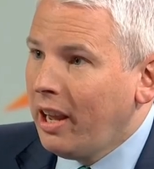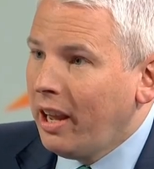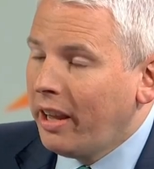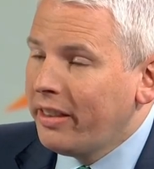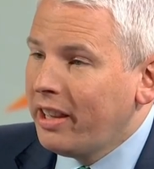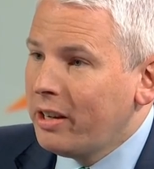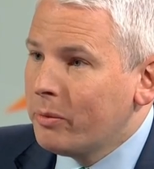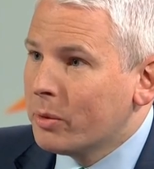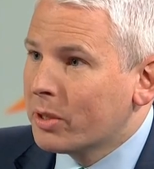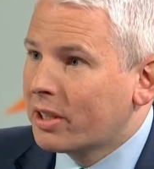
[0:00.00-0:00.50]

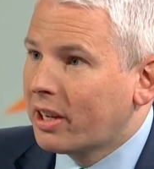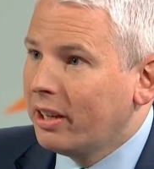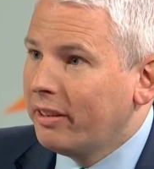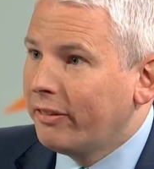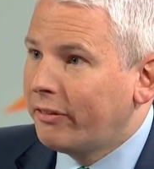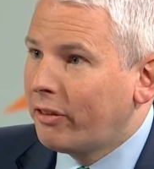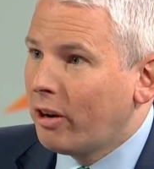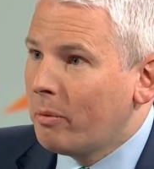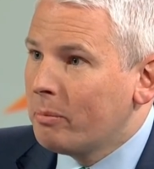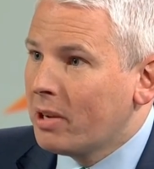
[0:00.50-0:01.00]
and then it was
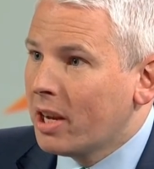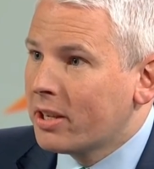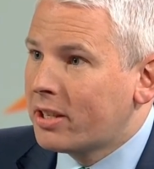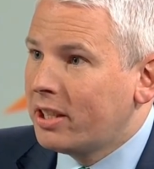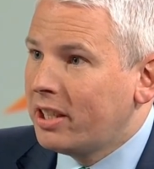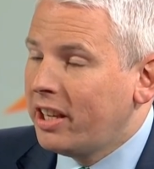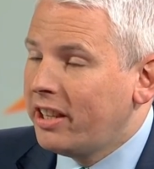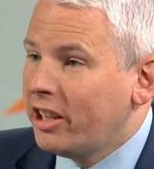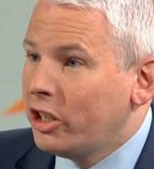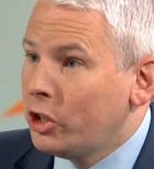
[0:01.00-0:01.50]
confirmed
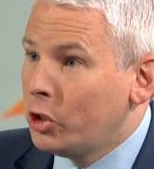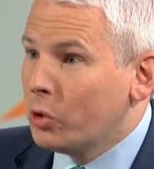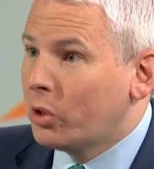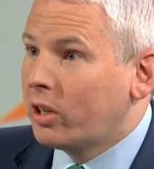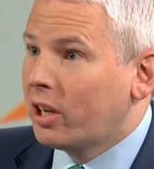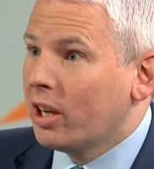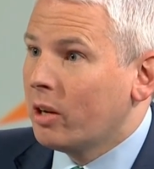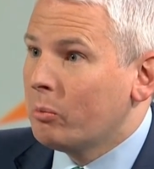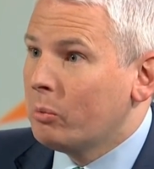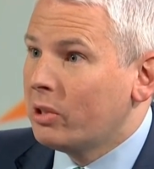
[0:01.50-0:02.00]
yesterday that
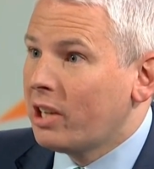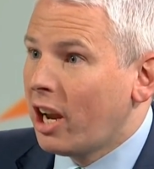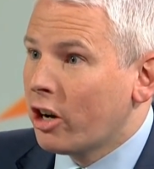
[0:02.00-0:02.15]
UKIP would